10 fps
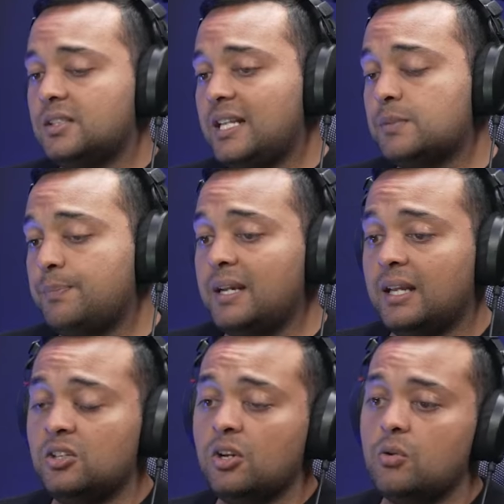So that's big.
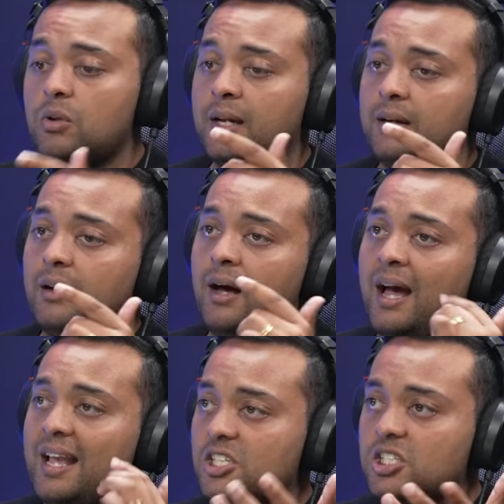And you know, like
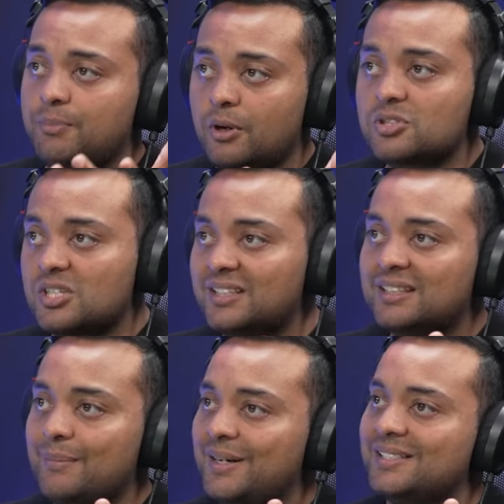I actually personally did
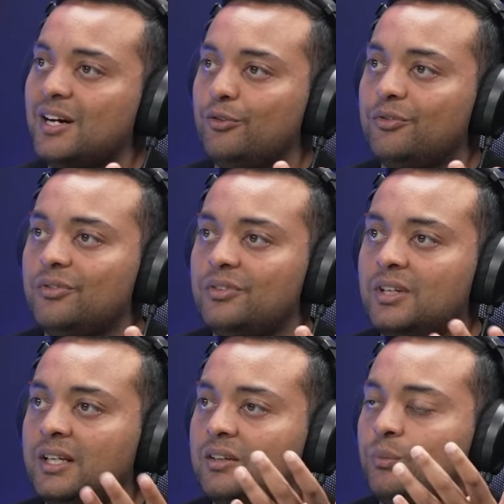that myself.
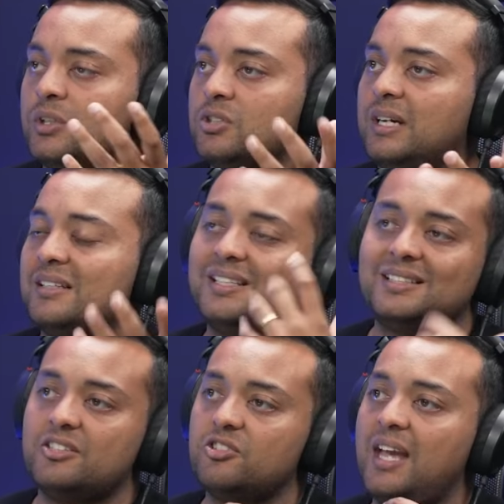Like we took out
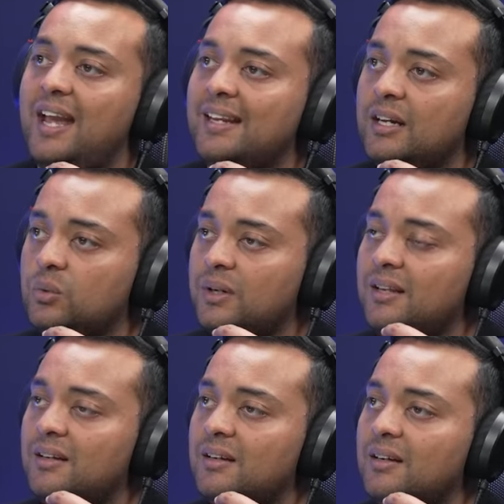600K in
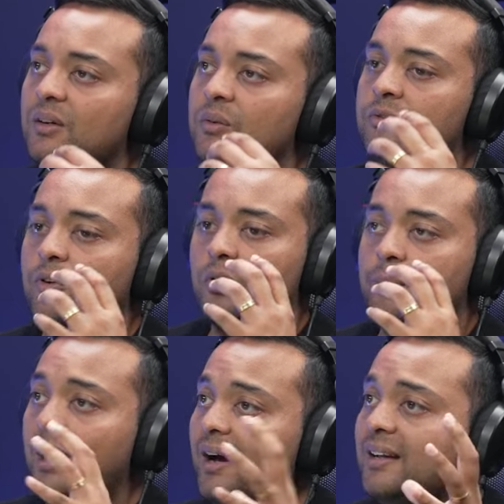equity for
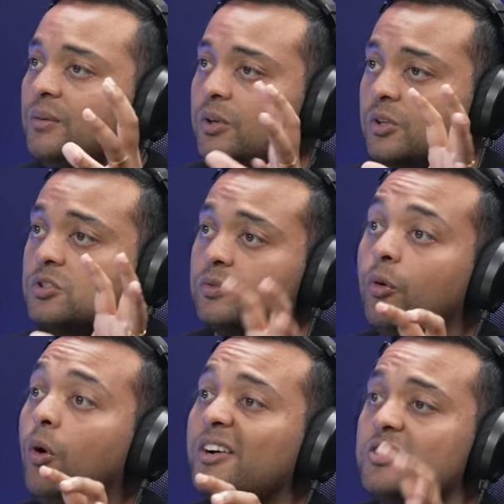buying. We used
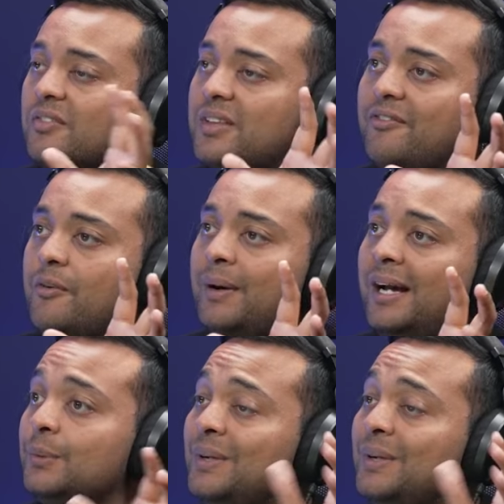400 of that for buying.